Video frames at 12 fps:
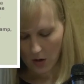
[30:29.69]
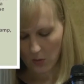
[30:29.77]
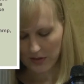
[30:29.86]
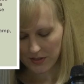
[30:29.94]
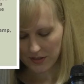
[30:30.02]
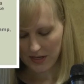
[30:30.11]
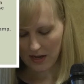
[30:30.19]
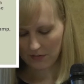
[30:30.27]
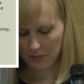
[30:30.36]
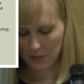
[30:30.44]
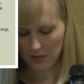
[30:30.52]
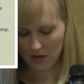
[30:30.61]
When the
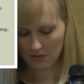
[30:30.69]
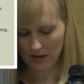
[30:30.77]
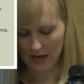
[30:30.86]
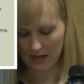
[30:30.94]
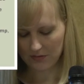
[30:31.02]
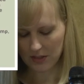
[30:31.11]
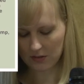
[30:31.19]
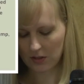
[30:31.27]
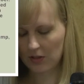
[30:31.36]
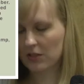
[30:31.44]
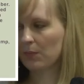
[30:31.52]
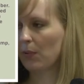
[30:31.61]
staff member arrived, he
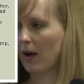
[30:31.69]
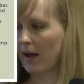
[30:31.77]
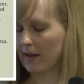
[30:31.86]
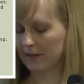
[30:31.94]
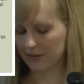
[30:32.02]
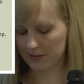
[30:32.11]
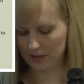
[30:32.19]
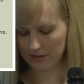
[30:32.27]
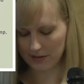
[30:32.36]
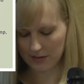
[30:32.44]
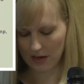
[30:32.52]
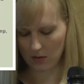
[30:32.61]
looked surprised
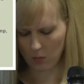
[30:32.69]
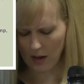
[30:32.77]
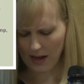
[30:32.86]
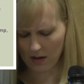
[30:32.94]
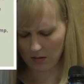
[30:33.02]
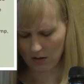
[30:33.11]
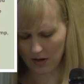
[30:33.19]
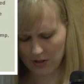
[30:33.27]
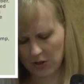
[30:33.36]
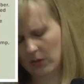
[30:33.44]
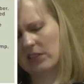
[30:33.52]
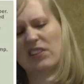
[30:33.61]
and said, "Wow,
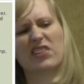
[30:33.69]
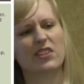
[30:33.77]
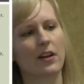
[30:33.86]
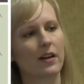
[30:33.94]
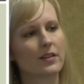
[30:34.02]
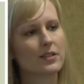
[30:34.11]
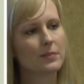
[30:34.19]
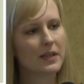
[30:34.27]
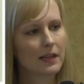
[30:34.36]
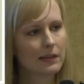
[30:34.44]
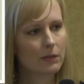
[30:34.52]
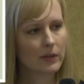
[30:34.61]
aren't you a little young to
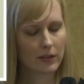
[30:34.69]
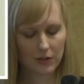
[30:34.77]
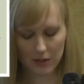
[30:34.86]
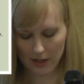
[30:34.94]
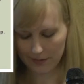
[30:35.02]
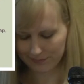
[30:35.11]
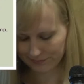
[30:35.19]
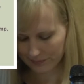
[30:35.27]
be in the wheelchair?"